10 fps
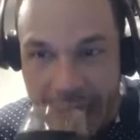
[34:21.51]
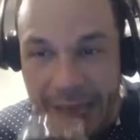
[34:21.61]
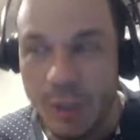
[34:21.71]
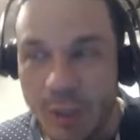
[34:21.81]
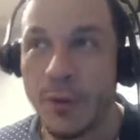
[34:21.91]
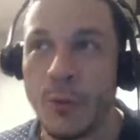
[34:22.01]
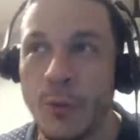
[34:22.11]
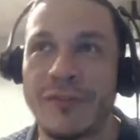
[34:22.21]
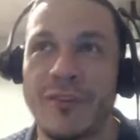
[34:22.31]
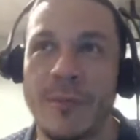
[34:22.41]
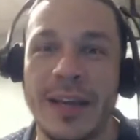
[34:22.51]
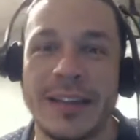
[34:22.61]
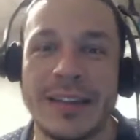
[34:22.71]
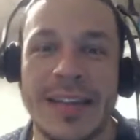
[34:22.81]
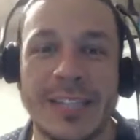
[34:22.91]
as you pull away from it,
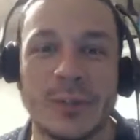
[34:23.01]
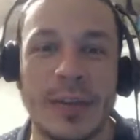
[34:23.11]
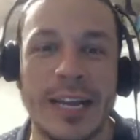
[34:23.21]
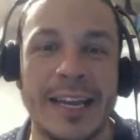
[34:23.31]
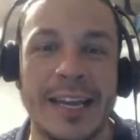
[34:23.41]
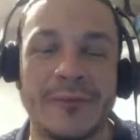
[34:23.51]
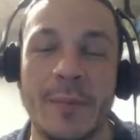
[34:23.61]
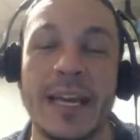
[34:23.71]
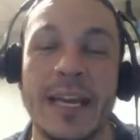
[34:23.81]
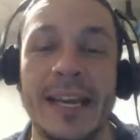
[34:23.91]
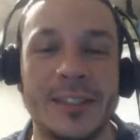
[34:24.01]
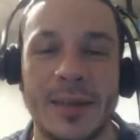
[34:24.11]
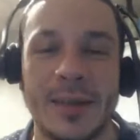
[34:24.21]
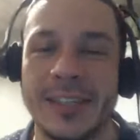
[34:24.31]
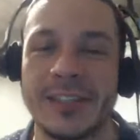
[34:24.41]
that's when it, it, for me it hits
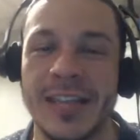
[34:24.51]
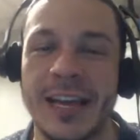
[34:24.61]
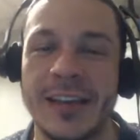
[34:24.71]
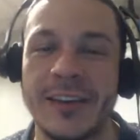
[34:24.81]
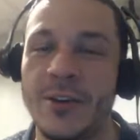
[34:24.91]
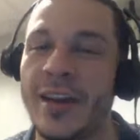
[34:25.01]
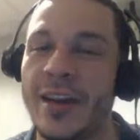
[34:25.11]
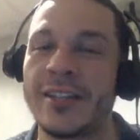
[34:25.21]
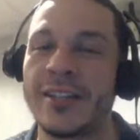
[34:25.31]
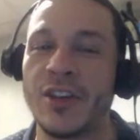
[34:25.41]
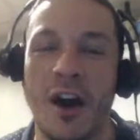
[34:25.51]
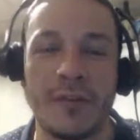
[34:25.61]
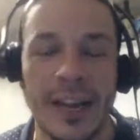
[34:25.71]
me, and it's just like, okay, that's off.